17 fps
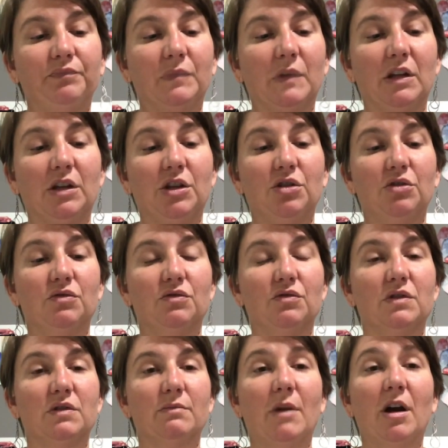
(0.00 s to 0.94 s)

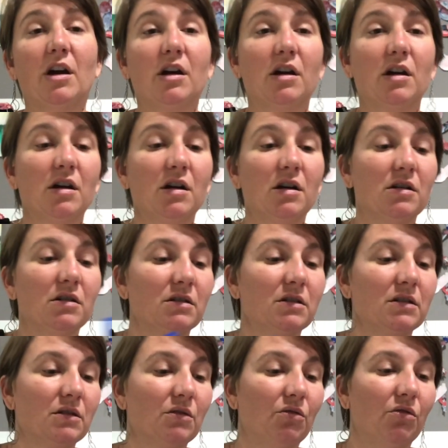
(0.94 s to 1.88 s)
use
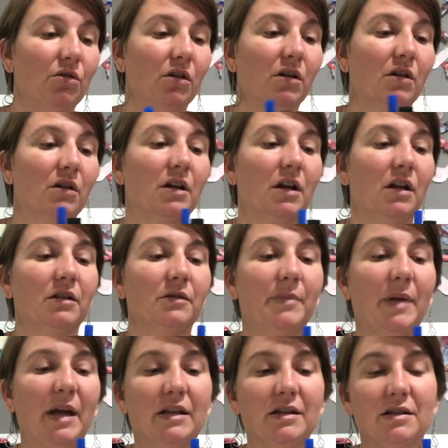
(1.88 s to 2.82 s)
markers or colored
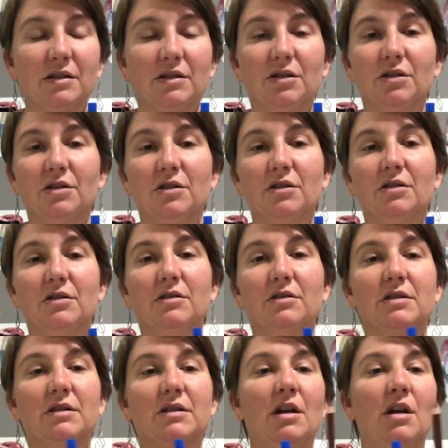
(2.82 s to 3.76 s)

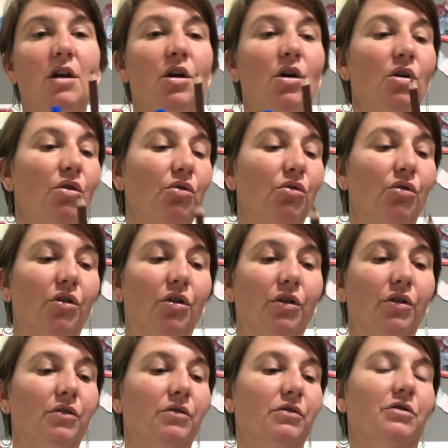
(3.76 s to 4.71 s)
pencils
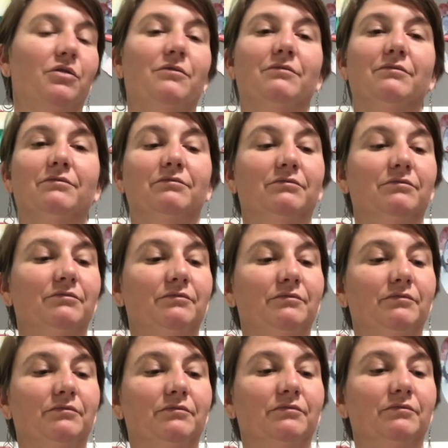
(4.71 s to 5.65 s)
or
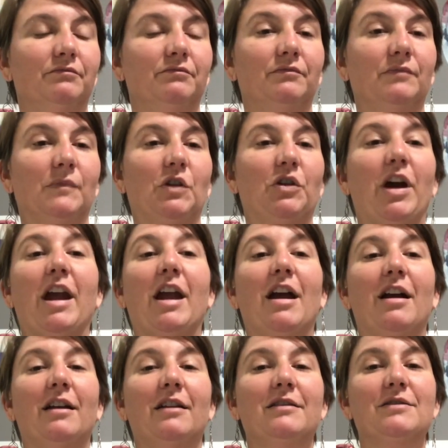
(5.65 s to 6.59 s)

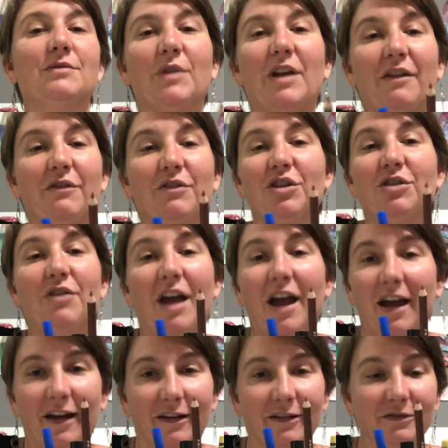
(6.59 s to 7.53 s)
crayons, whatever you
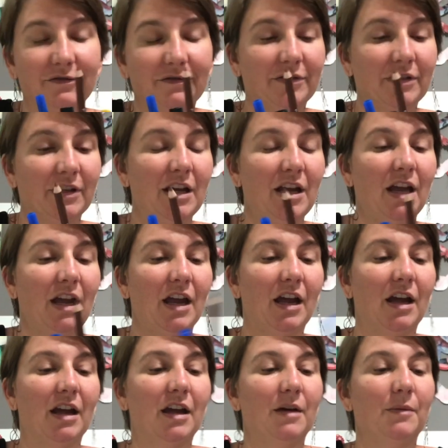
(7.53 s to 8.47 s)
have,
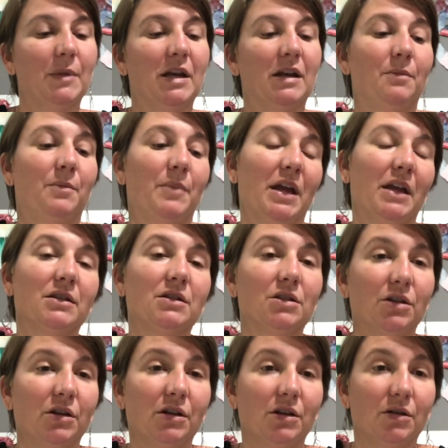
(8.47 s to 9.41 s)
and a
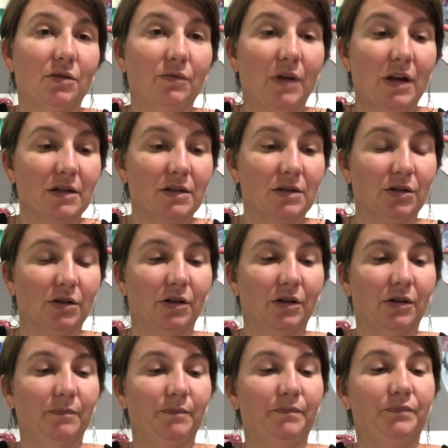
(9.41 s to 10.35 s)
pencil and an
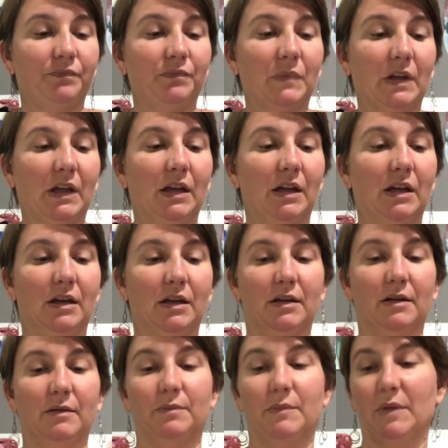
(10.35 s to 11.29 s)
eraser
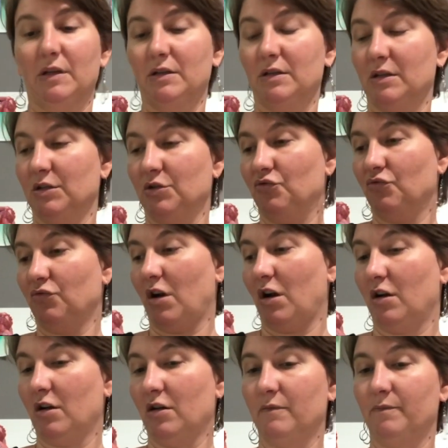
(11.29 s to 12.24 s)
to
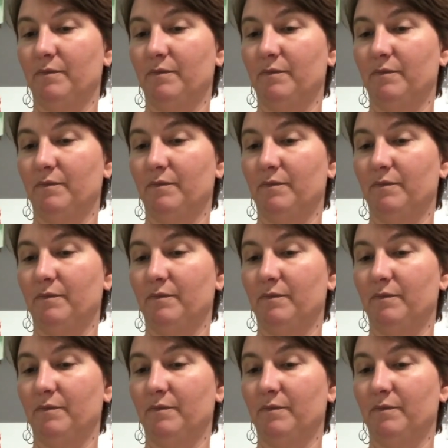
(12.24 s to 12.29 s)
draw.